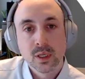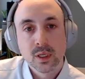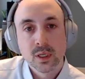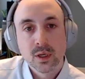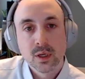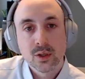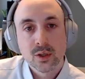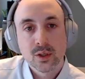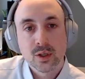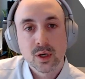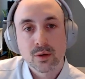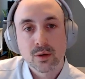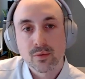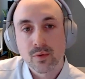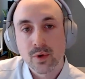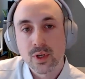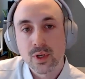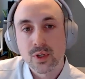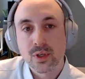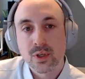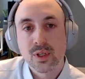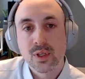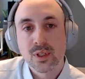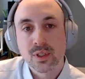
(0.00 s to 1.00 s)

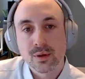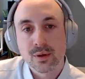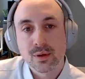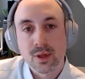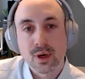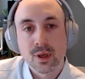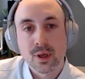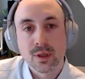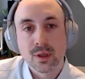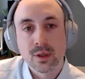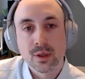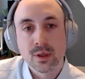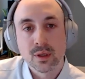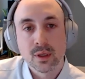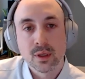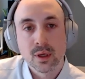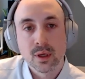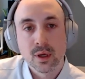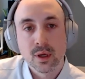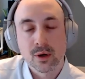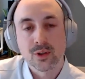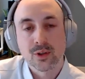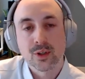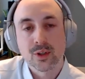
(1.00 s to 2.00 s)
Shards are
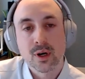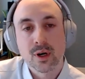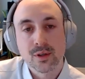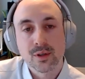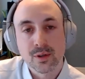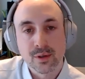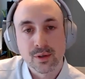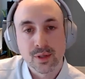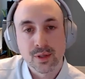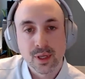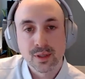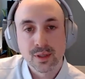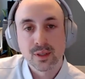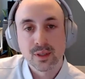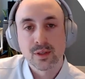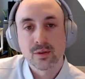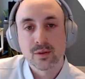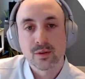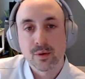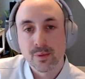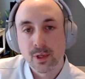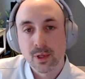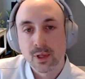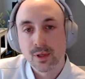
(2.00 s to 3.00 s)
then
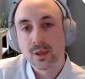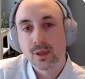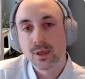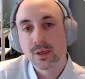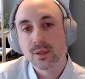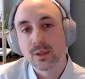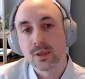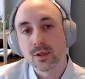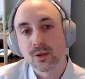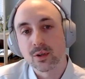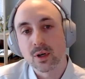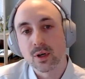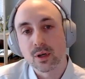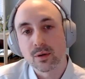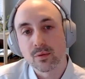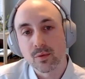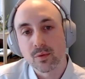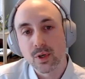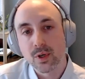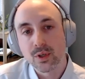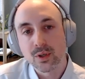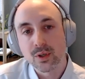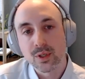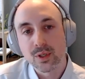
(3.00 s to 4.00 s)
distributed into shard
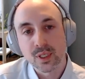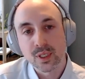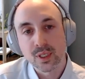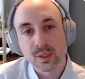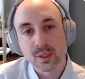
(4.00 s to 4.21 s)
regions.